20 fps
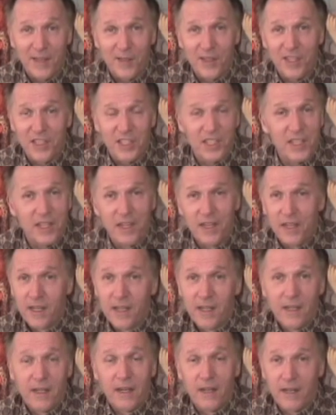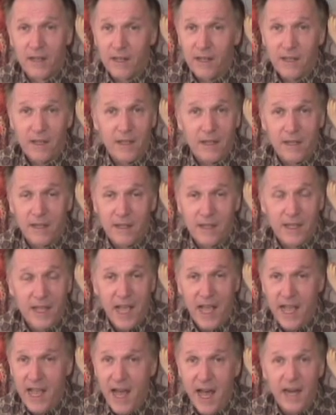this uh,
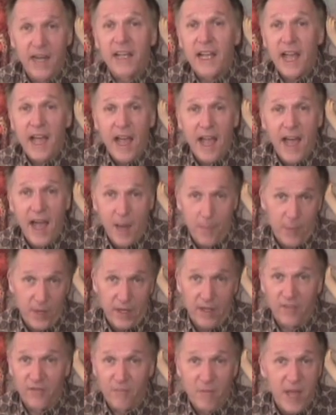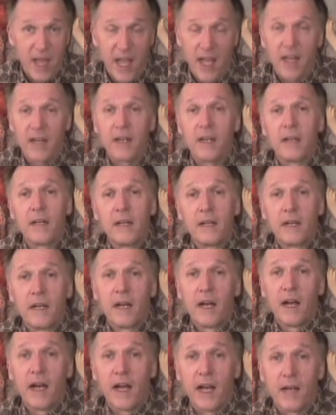chaotic epic of man
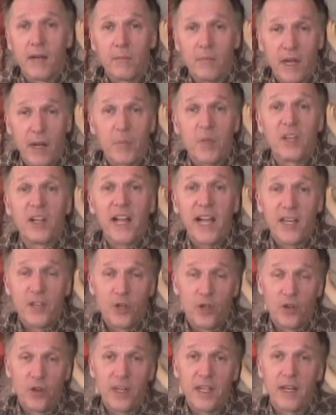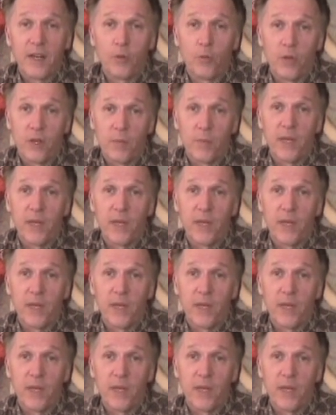I'm, I'm glad you're in it with